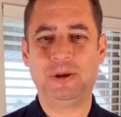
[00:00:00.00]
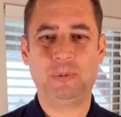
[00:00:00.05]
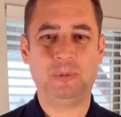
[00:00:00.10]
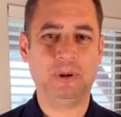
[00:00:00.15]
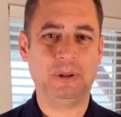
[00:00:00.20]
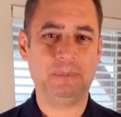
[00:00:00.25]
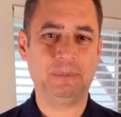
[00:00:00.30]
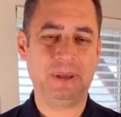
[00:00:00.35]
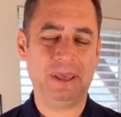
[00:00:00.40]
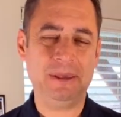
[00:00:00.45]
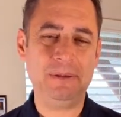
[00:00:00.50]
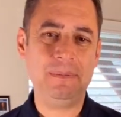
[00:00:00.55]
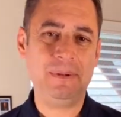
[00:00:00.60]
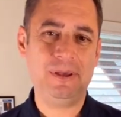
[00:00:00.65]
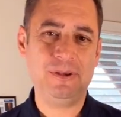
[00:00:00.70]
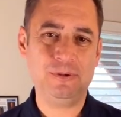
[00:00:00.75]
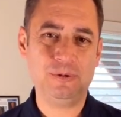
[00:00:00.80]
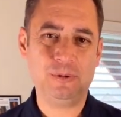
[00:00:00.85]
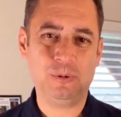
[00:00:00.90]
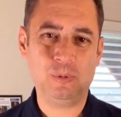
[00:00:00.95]
Well, maybe
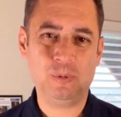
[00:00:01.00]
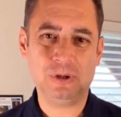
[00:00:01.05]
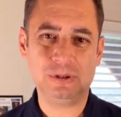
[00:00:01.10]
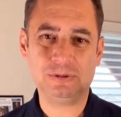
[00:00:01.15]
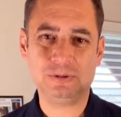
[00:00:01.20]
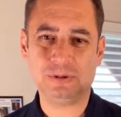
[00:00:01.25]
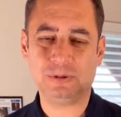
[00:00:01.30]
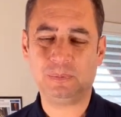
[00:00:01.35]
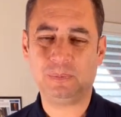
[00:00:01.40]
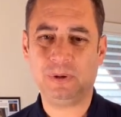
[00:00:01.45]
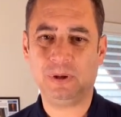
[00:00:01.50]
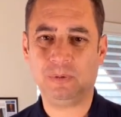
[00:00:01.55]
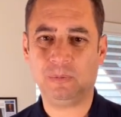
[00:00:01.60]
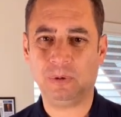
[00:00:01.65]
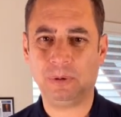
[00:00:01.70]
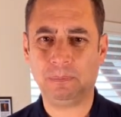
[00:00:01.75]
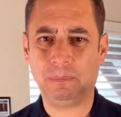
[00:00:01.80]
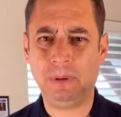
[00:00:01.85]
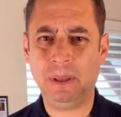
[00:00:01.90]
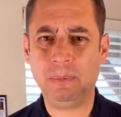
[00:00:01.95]
you don't want to speak
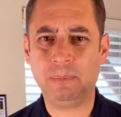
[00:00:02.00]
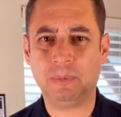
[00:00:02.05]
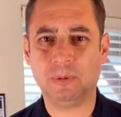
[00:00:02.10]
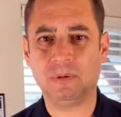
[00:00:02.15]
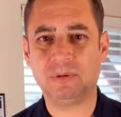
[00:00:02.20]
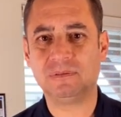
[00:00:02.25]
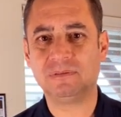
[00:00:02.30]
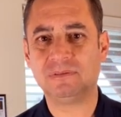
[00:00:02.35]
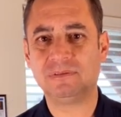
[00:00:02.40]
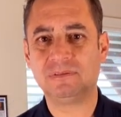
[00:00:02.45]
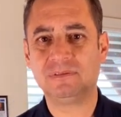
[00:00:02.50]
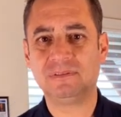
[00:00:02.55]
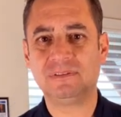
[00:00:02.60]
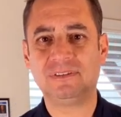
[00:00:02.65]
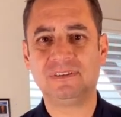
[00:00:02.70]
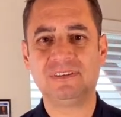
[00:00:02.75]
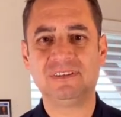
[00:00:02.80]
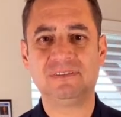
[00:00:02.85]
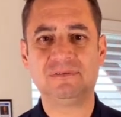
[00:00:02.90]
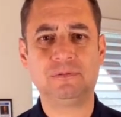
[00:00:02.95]
with people
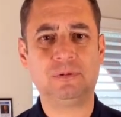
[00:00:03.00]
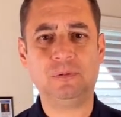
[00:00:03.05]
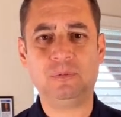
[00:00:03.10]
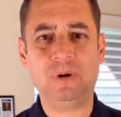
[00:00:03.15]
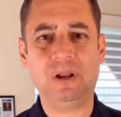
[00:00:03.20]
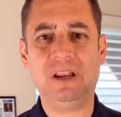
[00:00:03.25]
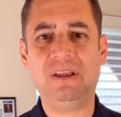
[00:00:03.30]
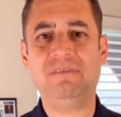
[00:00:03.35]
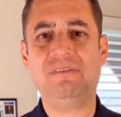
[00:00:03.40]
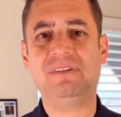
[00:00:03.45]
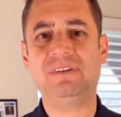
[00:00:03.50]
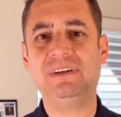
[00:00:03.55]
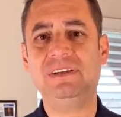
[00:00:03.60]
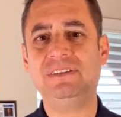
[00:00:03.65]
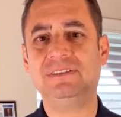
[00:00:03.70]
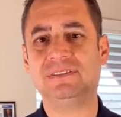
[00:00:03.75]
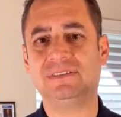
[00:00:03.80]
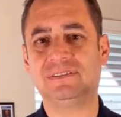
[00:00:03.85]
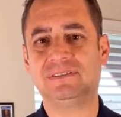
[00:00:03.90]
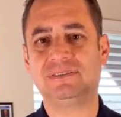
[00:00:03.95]
for whatever
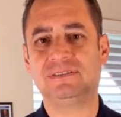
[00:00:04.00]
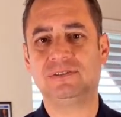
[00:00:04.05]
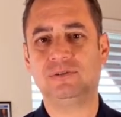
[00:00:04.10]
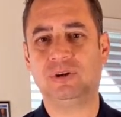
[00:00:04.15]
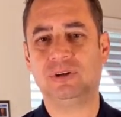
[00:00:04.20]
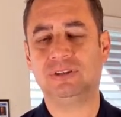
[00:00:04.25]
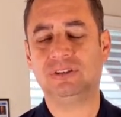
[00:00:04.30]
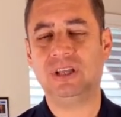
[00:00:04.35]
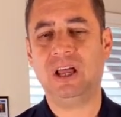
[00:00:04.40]
reason. You're